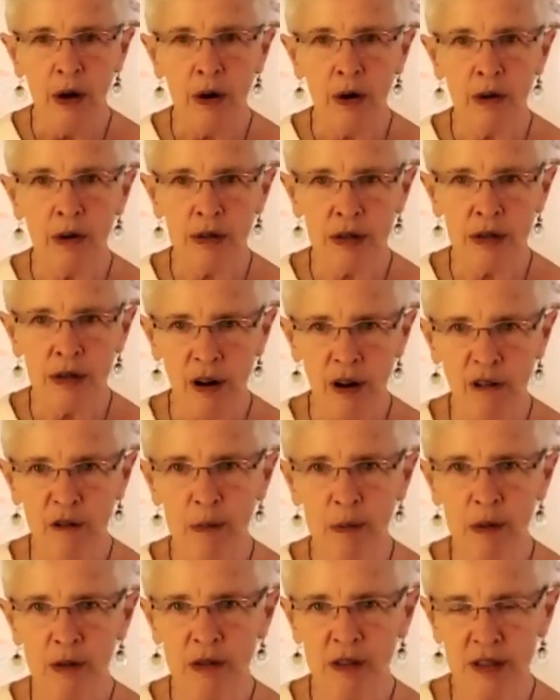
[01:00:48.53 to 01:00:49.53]
your
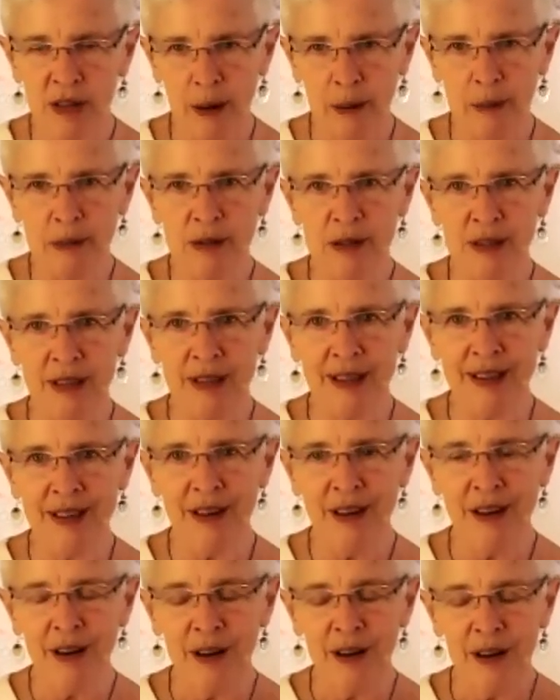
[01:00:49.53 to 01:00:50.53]
self perception
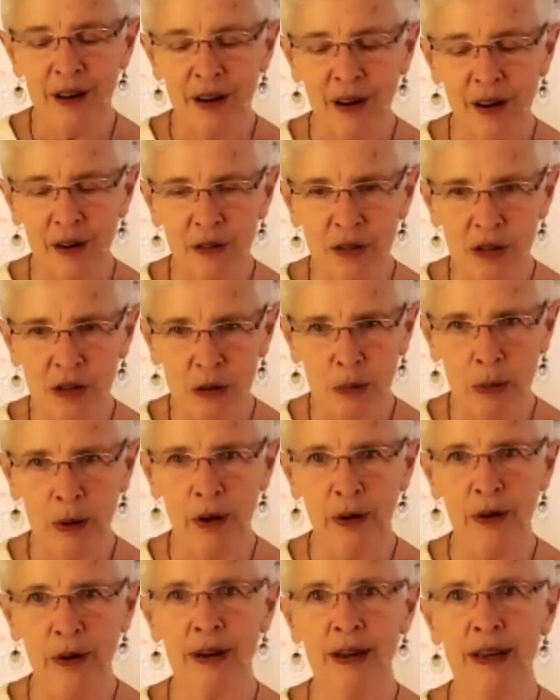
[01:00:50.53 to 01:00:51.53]
of
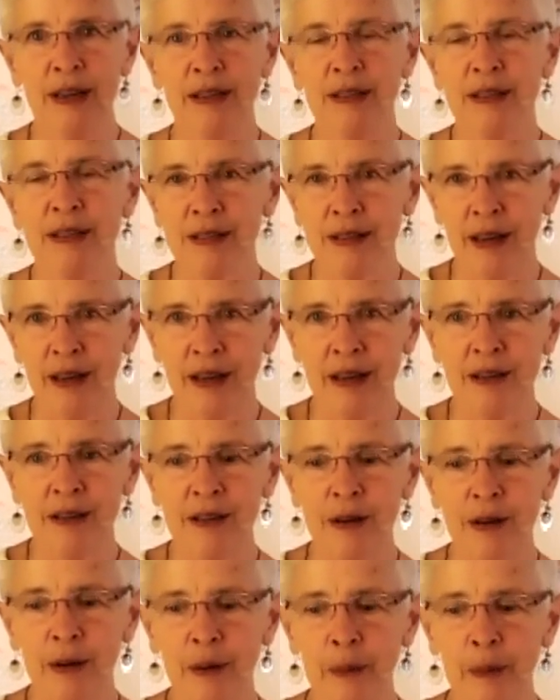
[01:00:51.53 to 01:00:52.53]
spirit inside
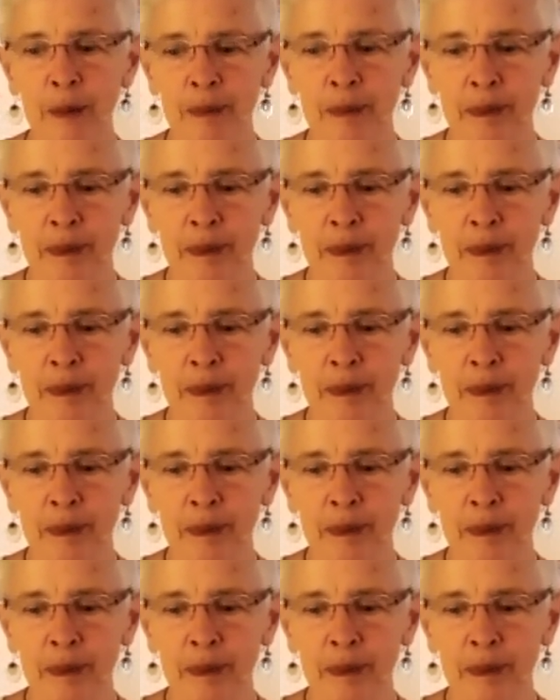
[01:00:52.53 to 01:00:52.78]
you.